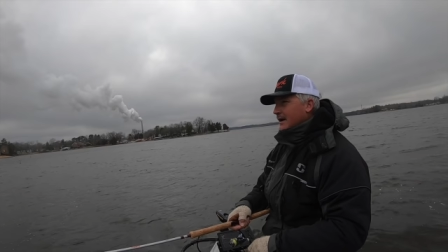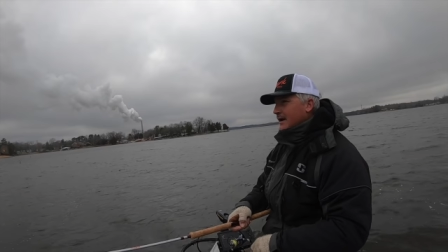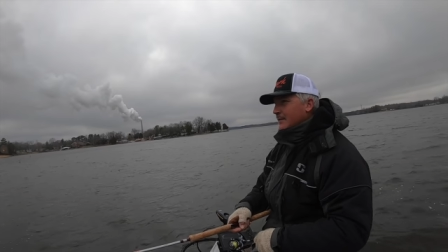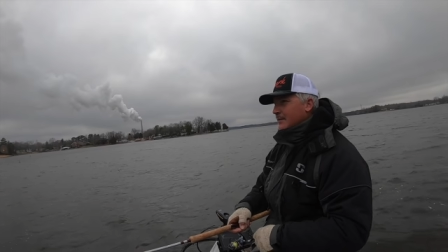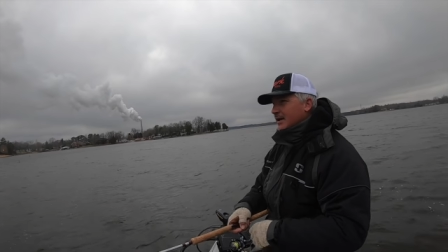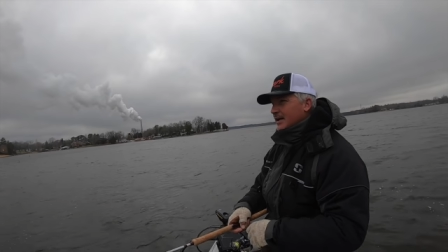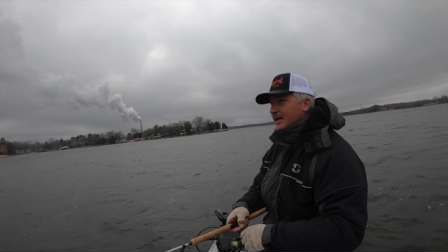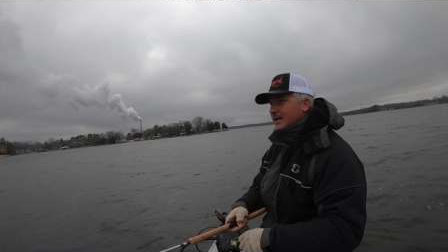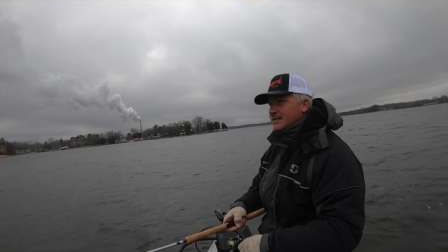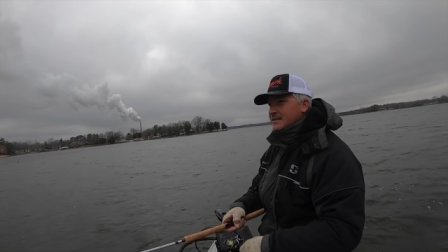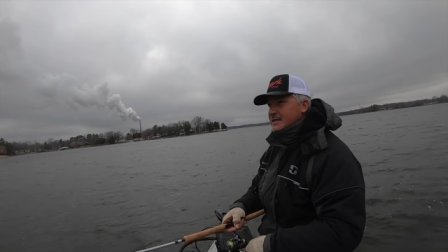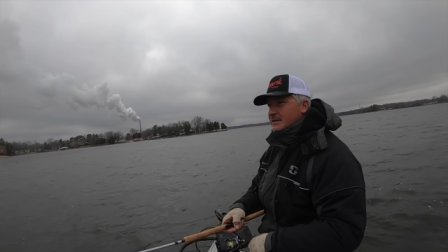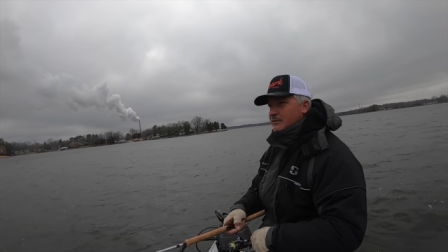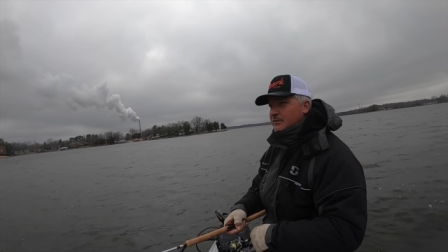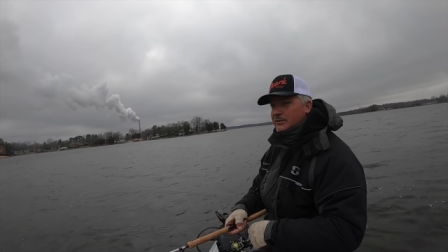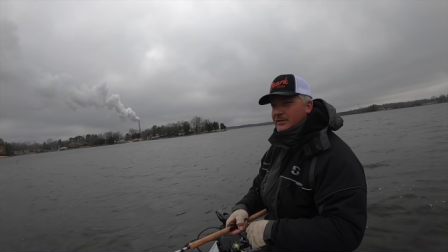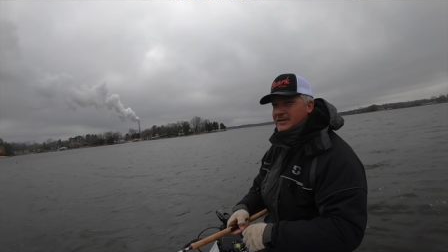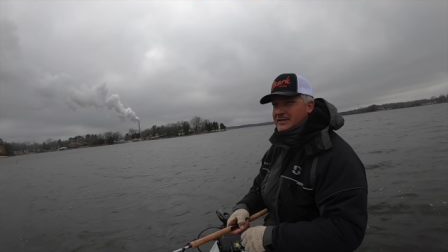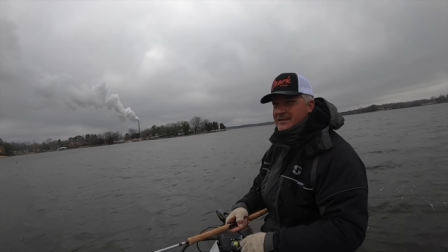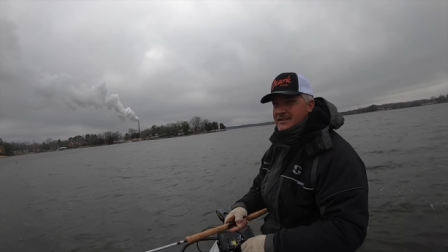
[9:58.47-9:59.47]
and because they
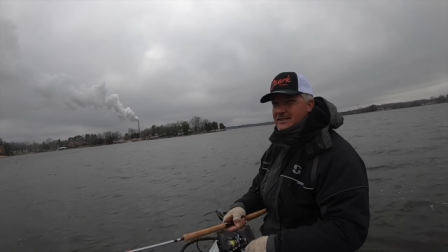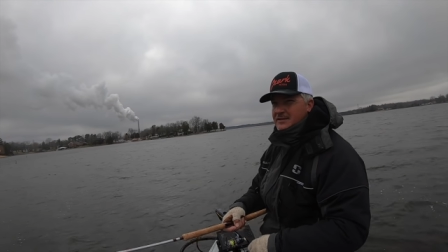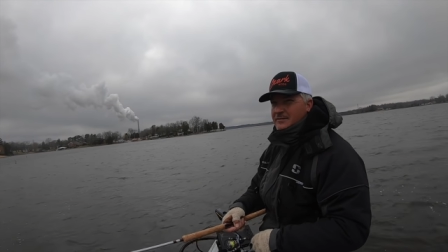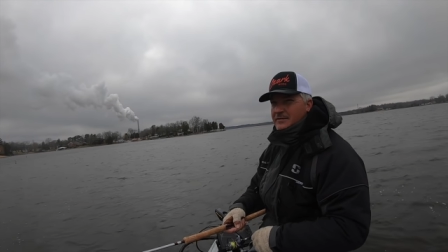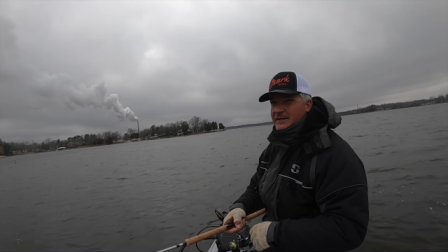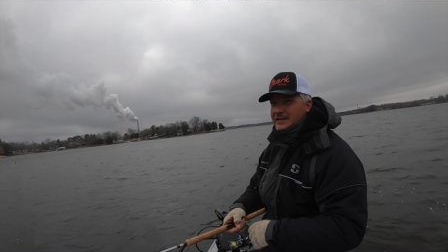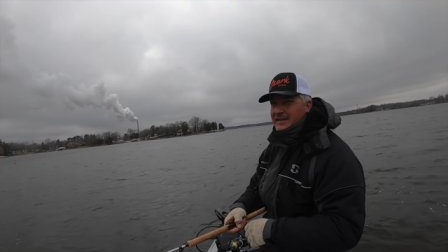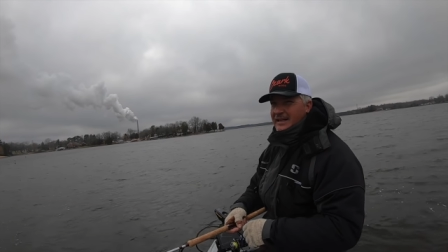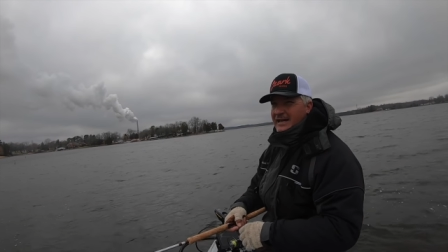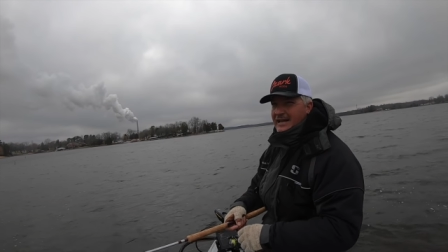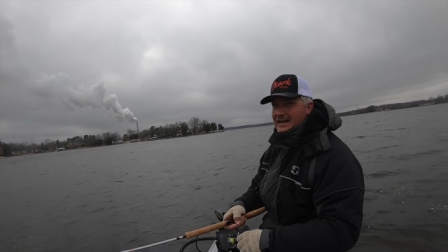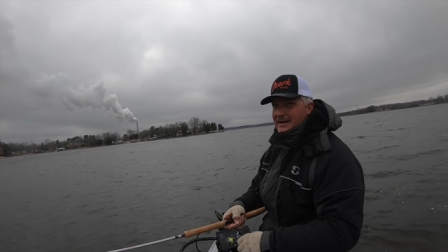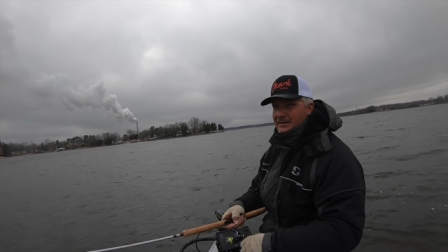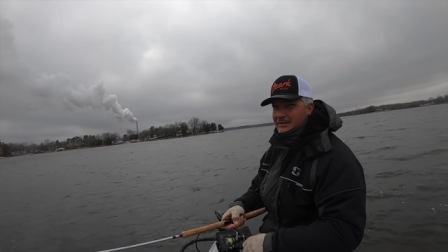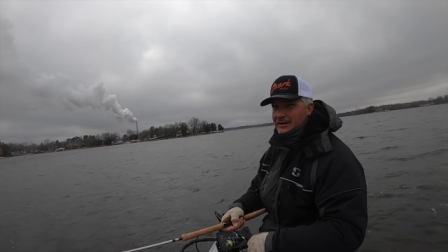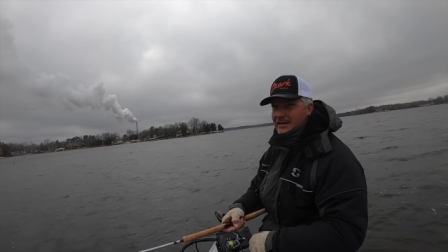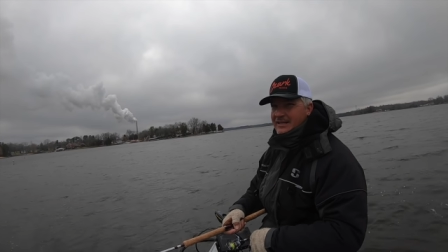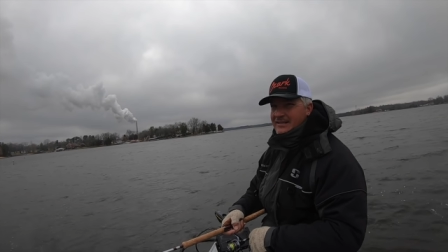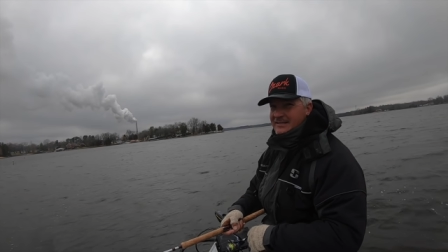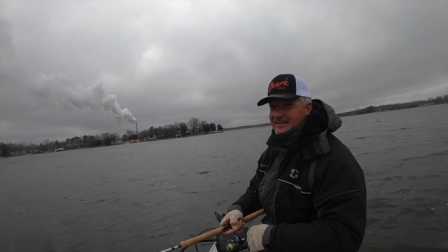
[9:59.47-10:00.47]
were only six feet
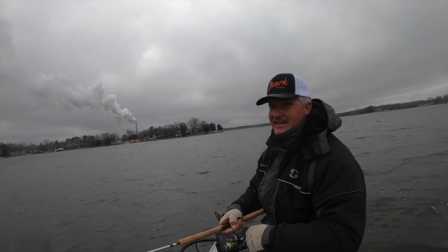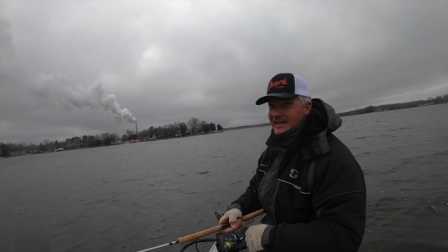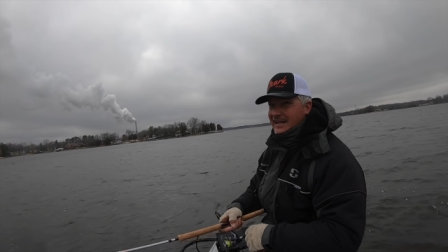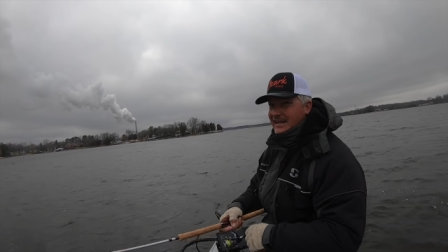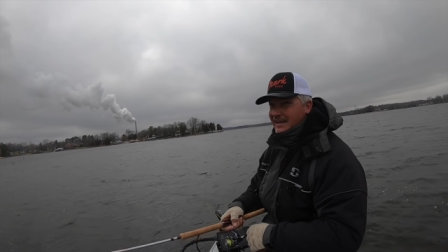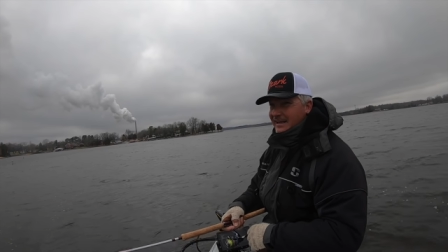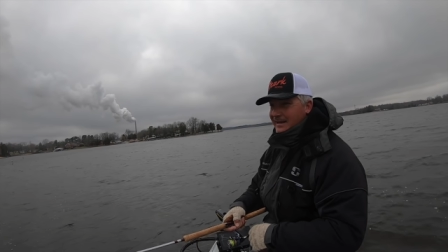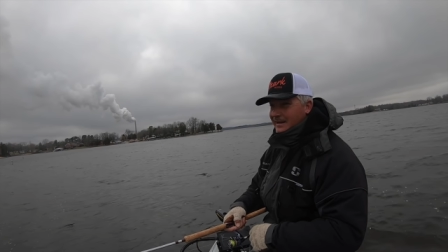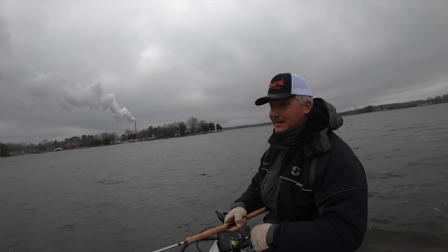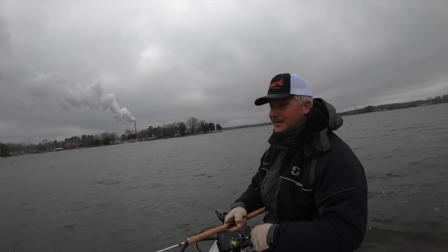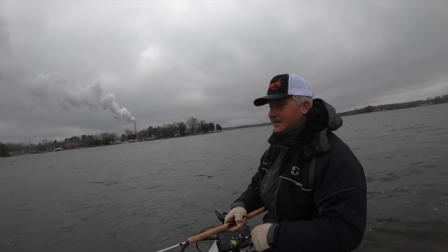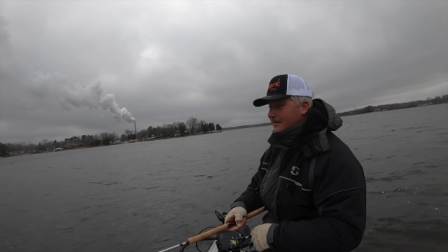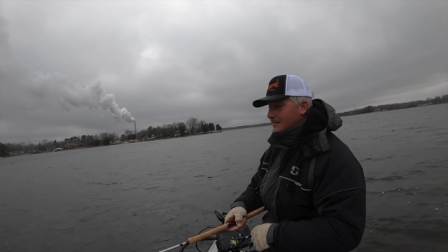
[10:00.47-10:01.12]
down, I stayed